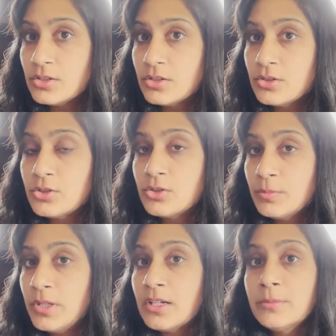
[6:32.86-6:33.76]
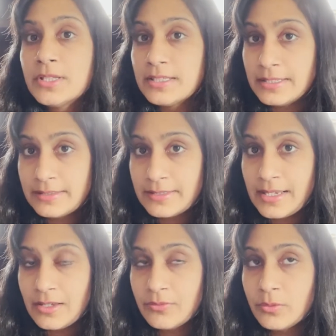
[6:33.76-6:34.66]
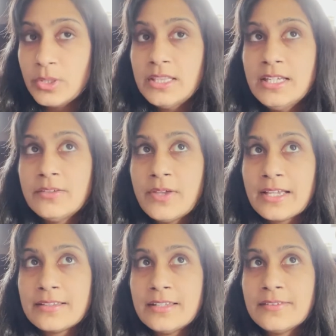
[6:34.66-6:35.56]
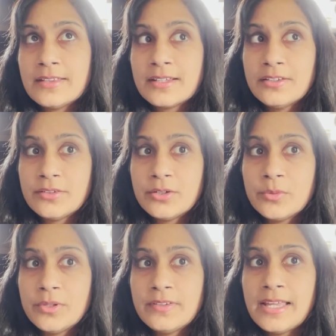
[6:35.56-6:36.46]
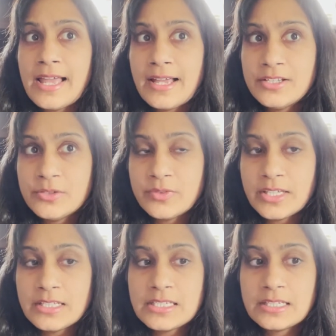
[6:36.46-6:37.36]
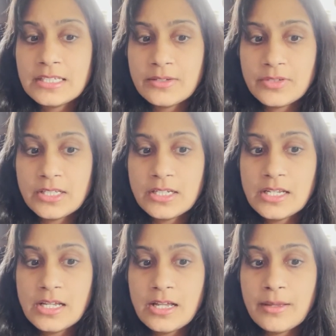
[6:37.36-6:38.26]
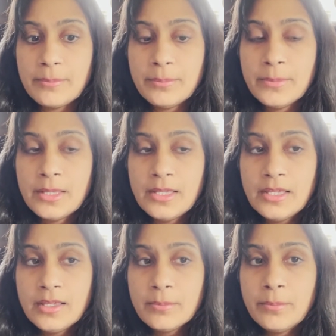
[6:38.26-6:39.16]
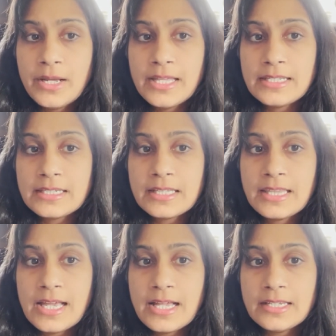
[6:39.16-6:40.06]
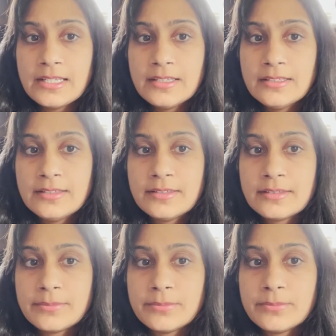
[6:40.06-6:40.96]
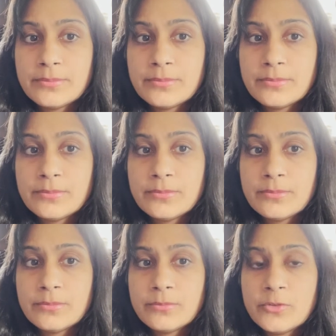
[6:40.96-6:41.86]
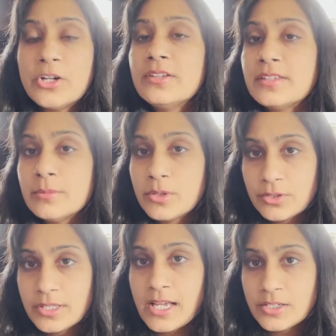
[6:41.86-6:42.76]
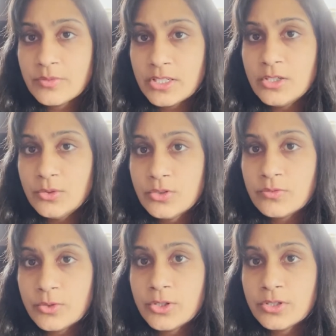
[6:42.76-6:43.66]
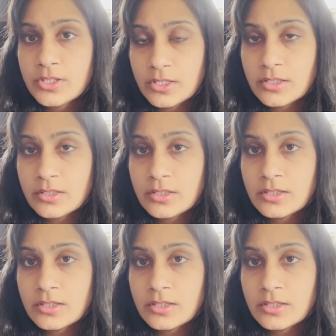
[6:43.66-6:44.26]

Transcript: should be completely safe. With these vaccines, the concern was the adjuvant given, but that is very similar. The adjuvant used for the